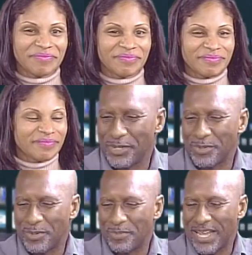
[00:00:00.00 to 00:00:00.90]
Thank
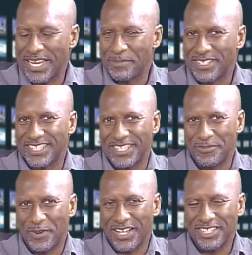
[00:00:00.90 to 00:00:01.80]
you. Well, my name is
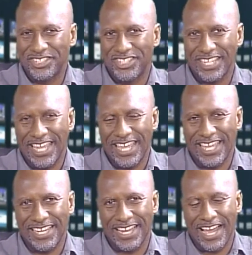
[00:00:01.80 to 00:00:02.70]
Steve Welch,
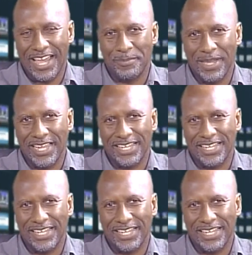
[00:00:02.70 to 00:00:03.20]
and I'm a